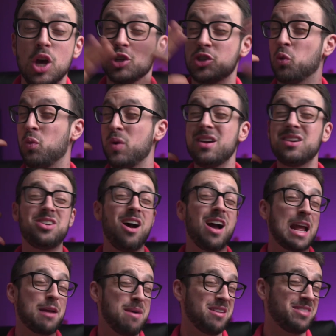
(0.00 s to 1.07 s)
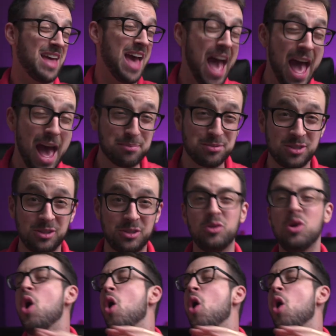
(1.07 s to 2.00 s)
So we're talking about the absolute